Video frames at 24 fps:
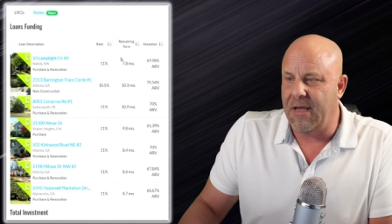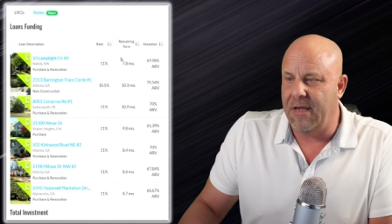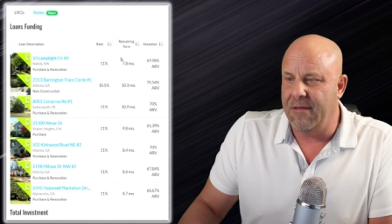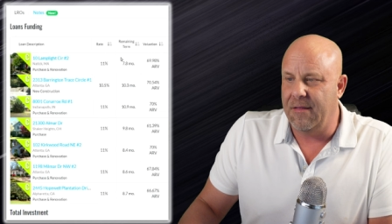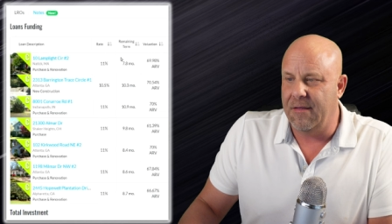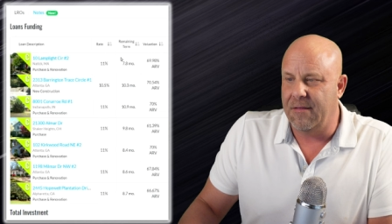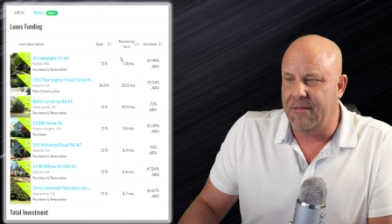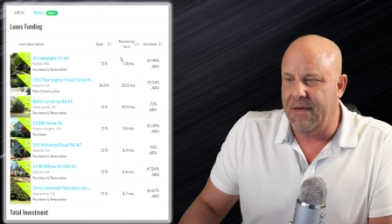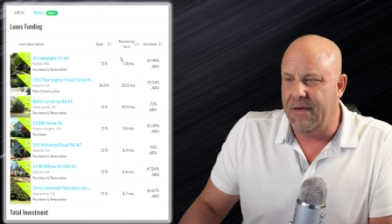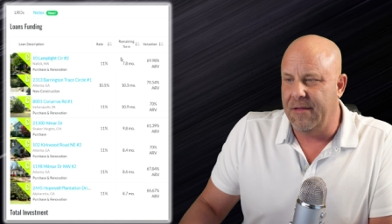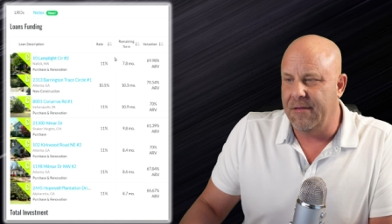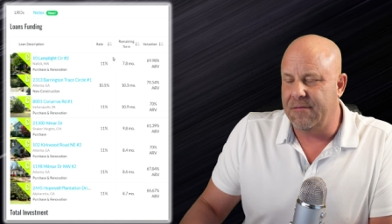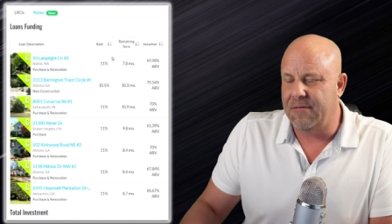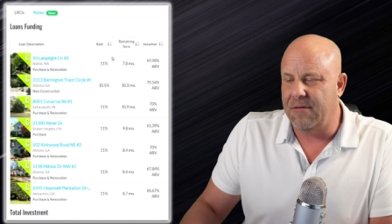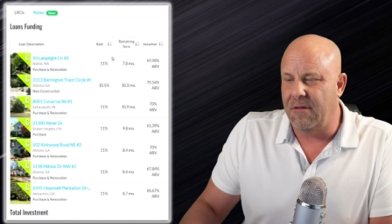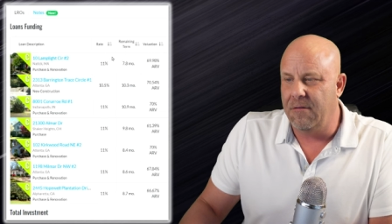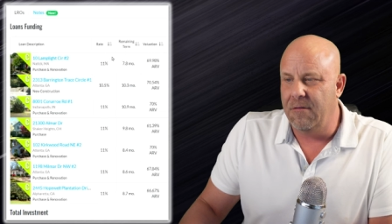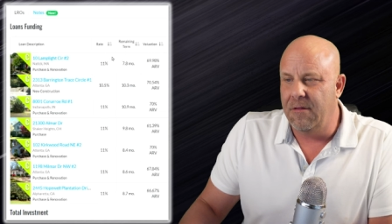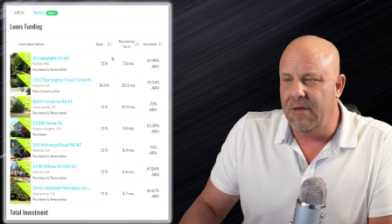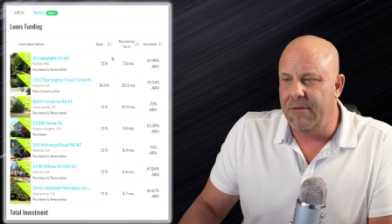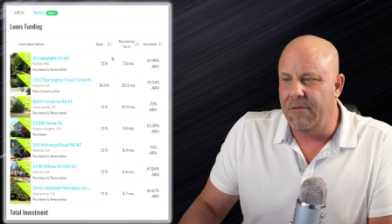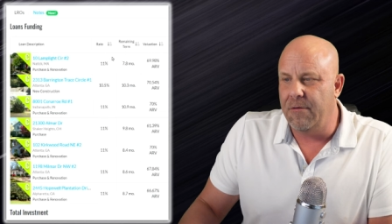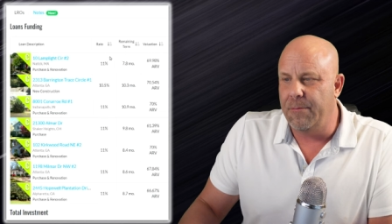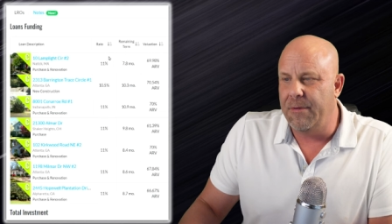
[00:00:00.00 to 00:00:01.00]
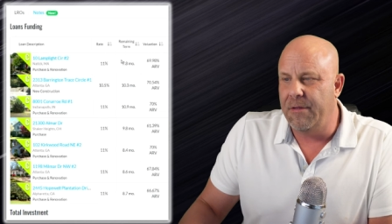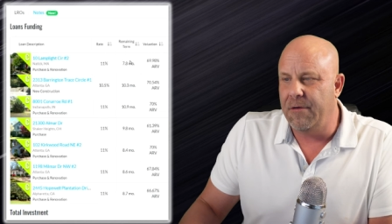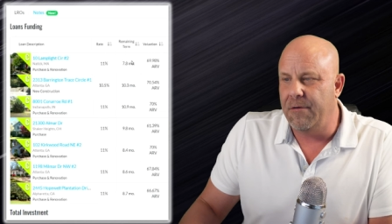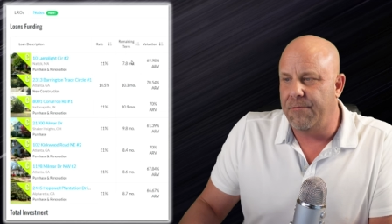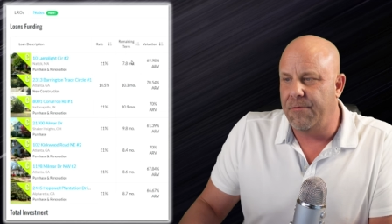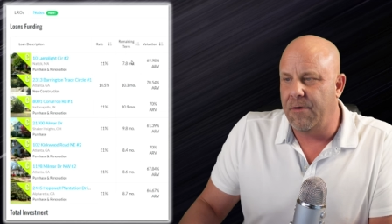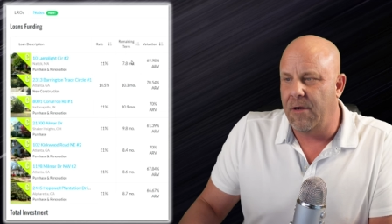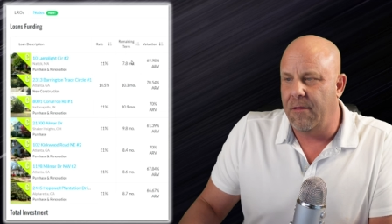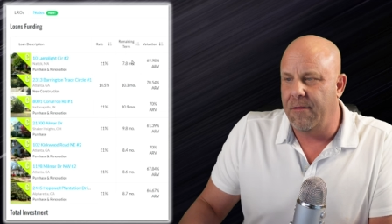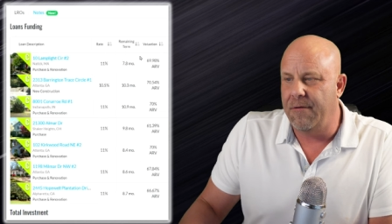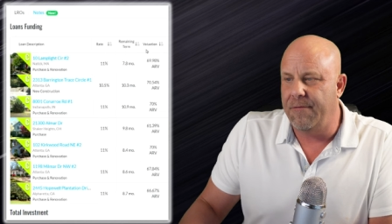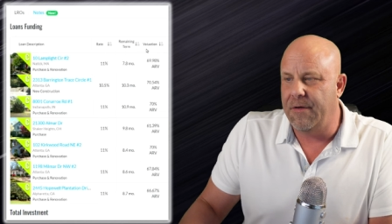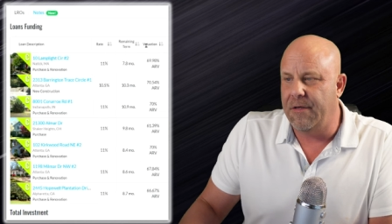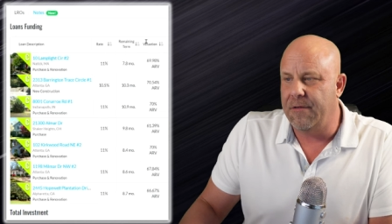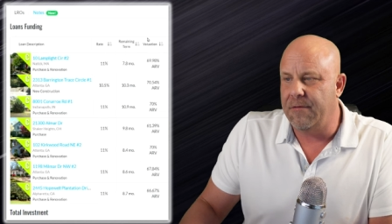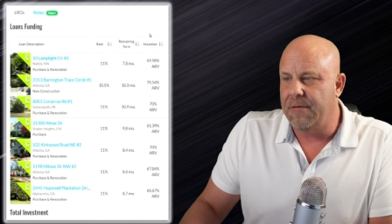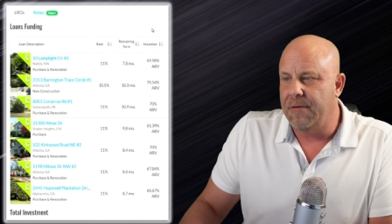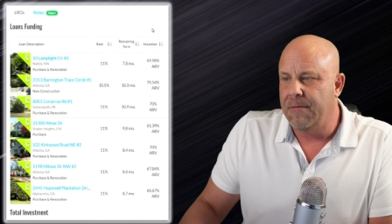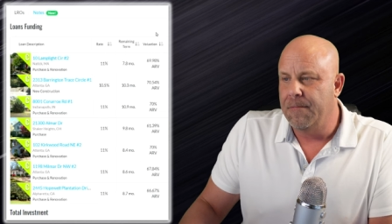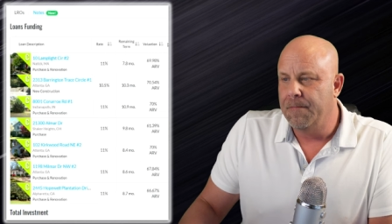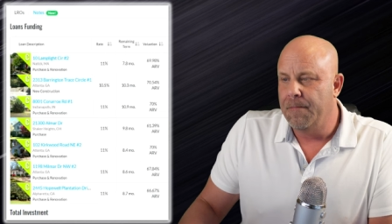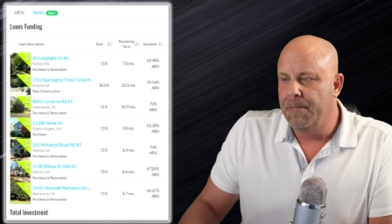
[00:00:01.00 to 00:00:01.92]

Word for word: I think that is a little bit irrelevant.